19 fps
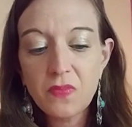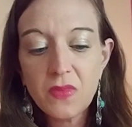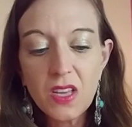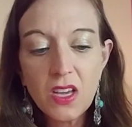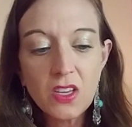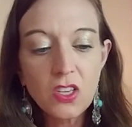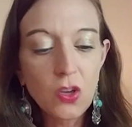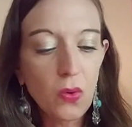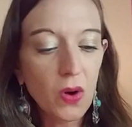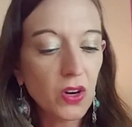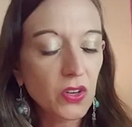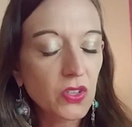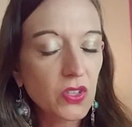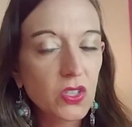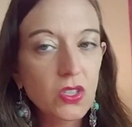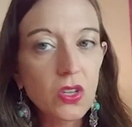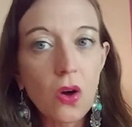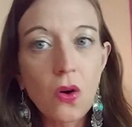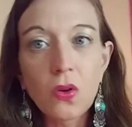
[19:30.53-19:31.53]
You are
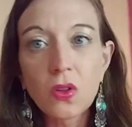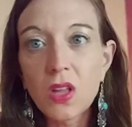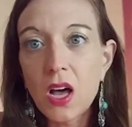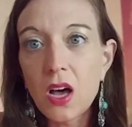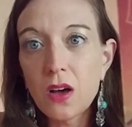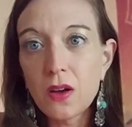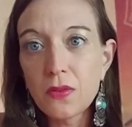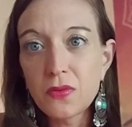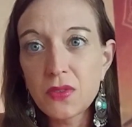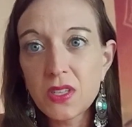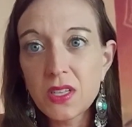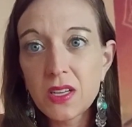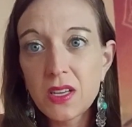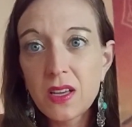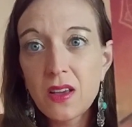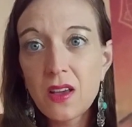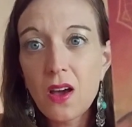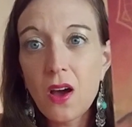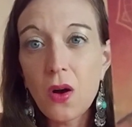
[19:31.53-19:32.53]
so loved.
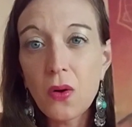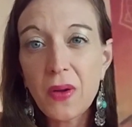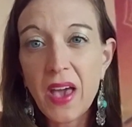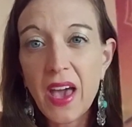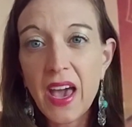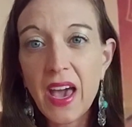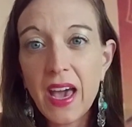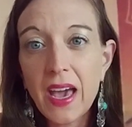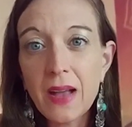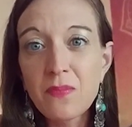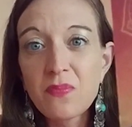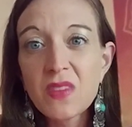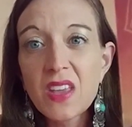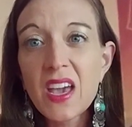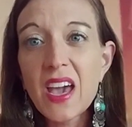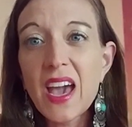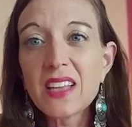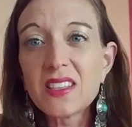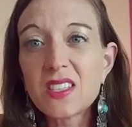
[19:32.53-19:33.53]
okay?
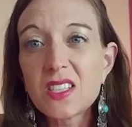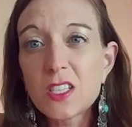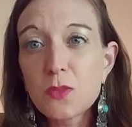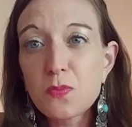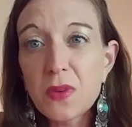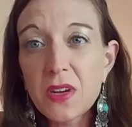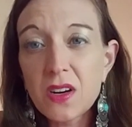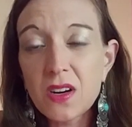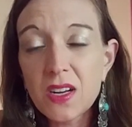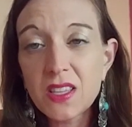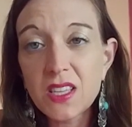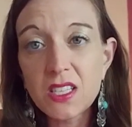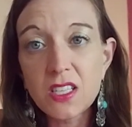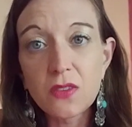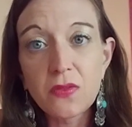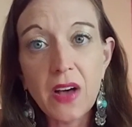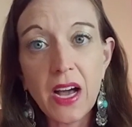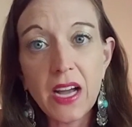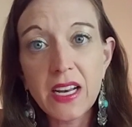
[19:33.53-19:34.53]
And Spirit, the
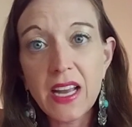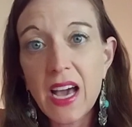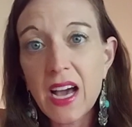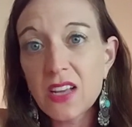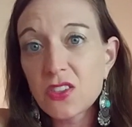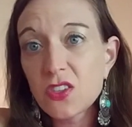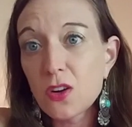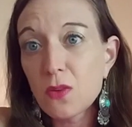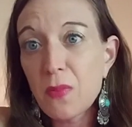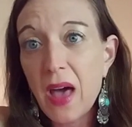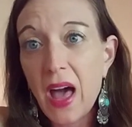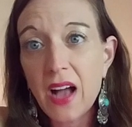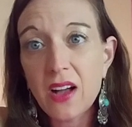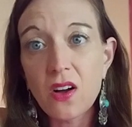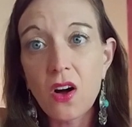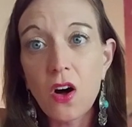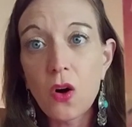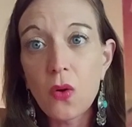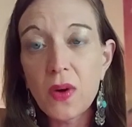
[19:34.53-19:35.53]
divine, has your back
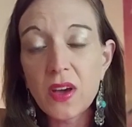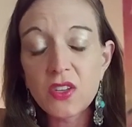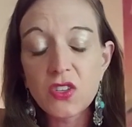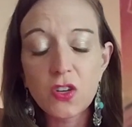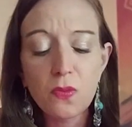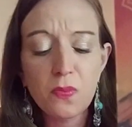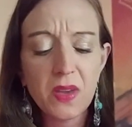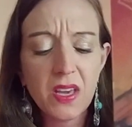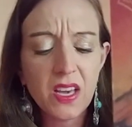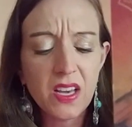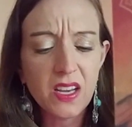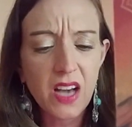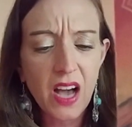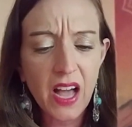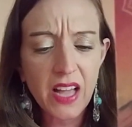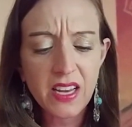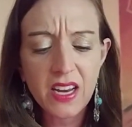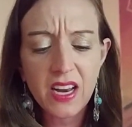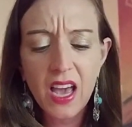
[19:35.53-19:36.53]
always. You're being
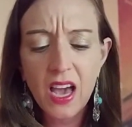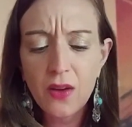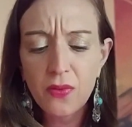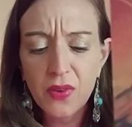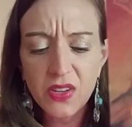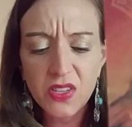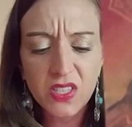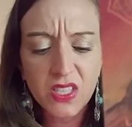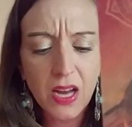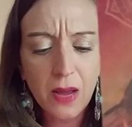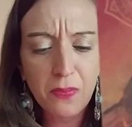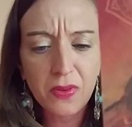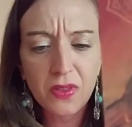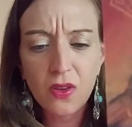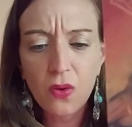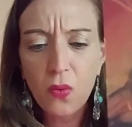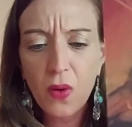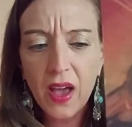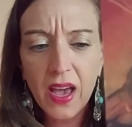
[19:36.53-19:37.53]
guided every step of the
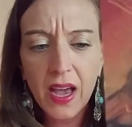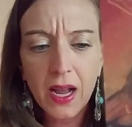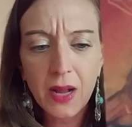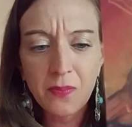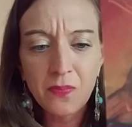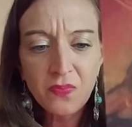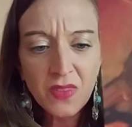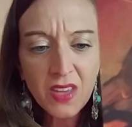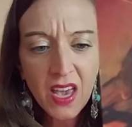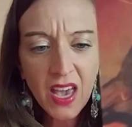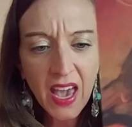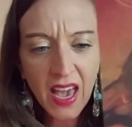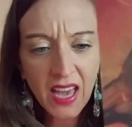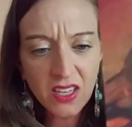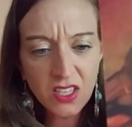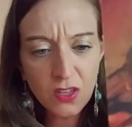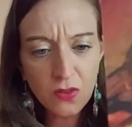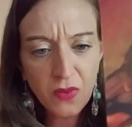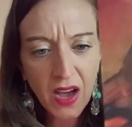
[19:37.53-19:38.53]
way, and
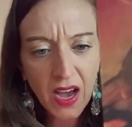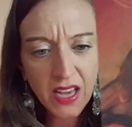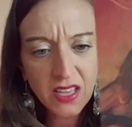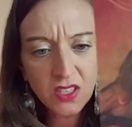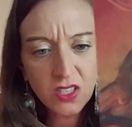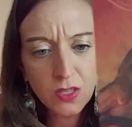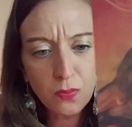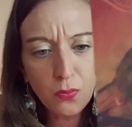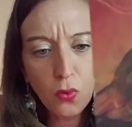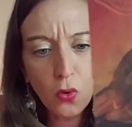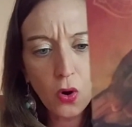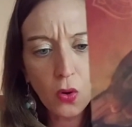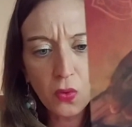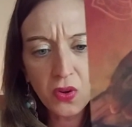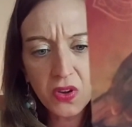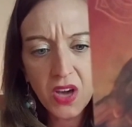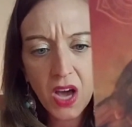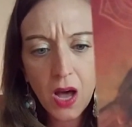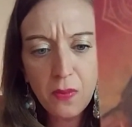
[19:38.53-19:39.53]
divine support will
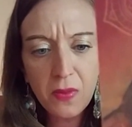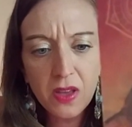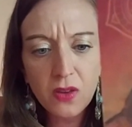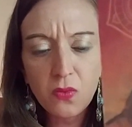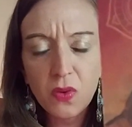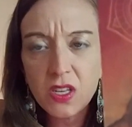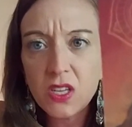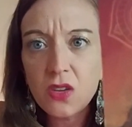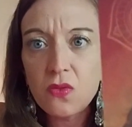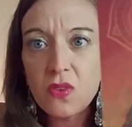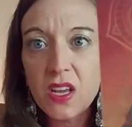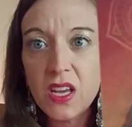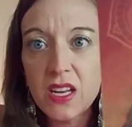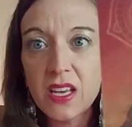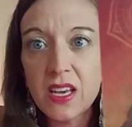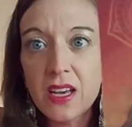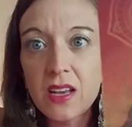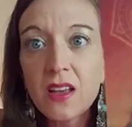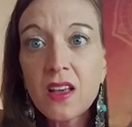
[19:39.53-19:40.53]
come in when you need
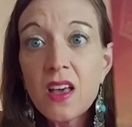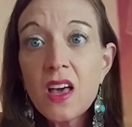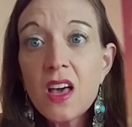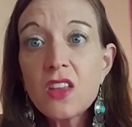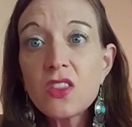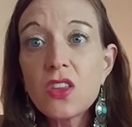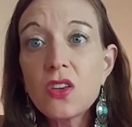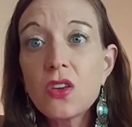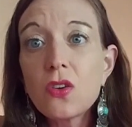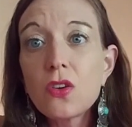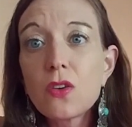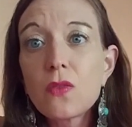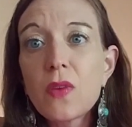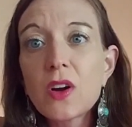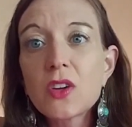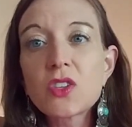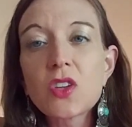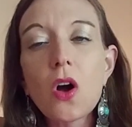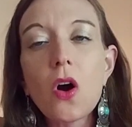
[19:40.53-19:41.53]
it. The
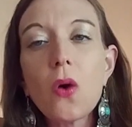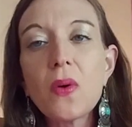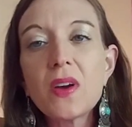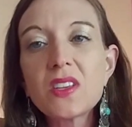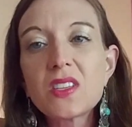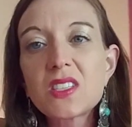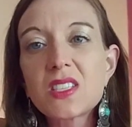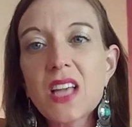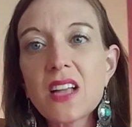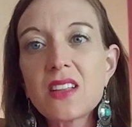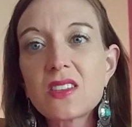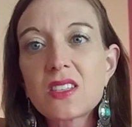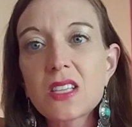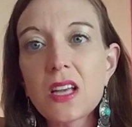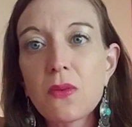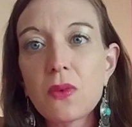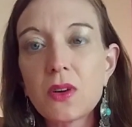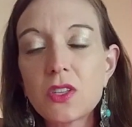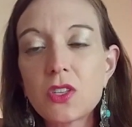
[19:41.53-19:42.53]
universe always sends
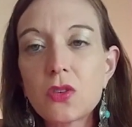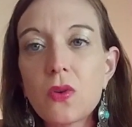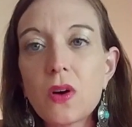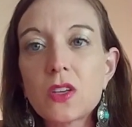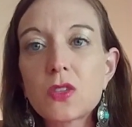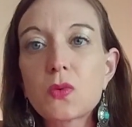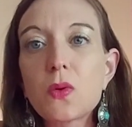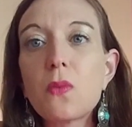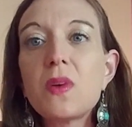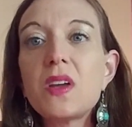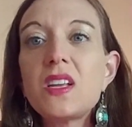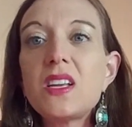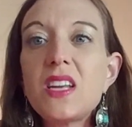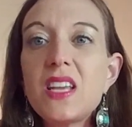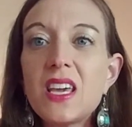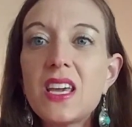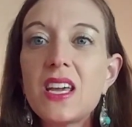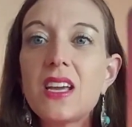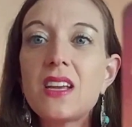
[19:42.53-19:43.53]
someone to us when we
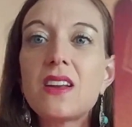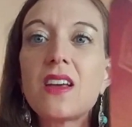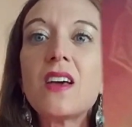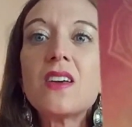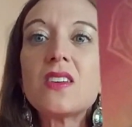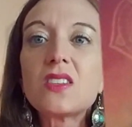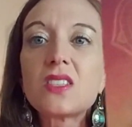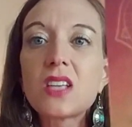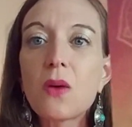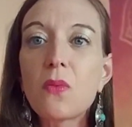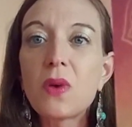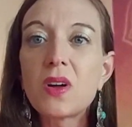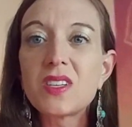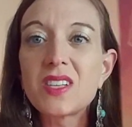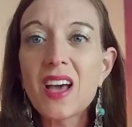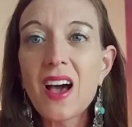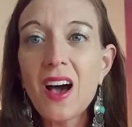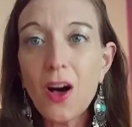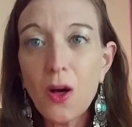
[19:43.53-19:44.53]
need someone to
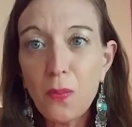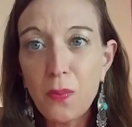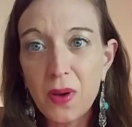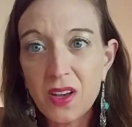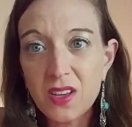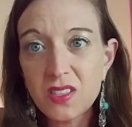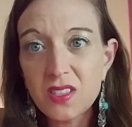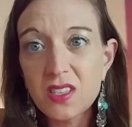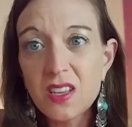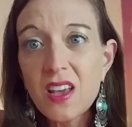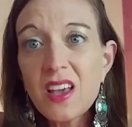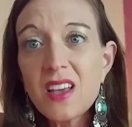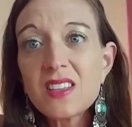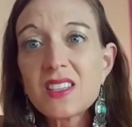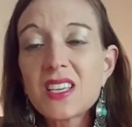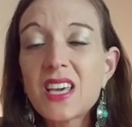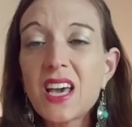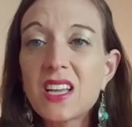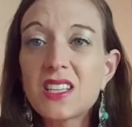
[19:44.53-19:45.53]
help us
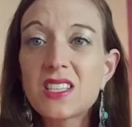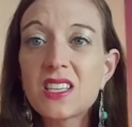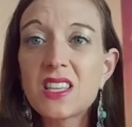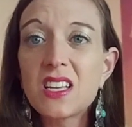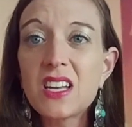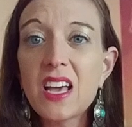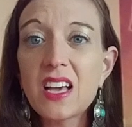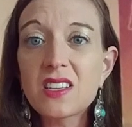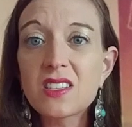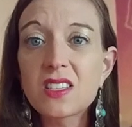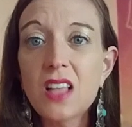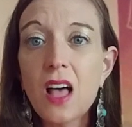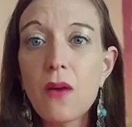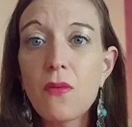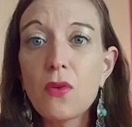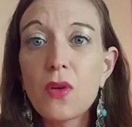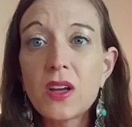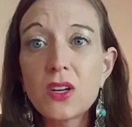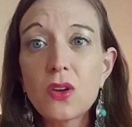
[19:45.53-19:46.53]
to get to the next
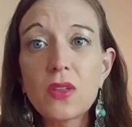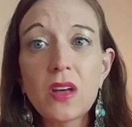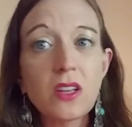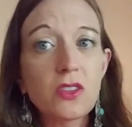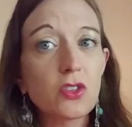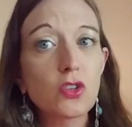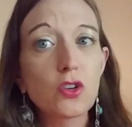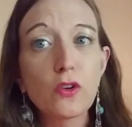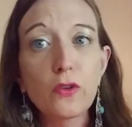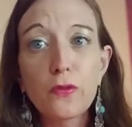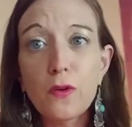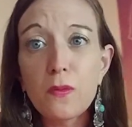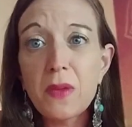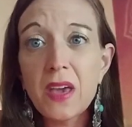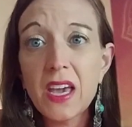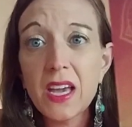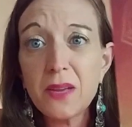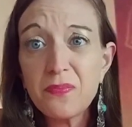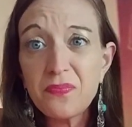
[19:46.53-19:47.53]
level. I know that's true for
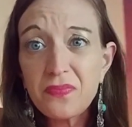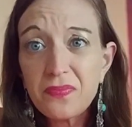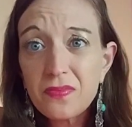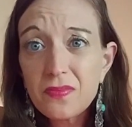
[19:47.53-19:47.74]
me.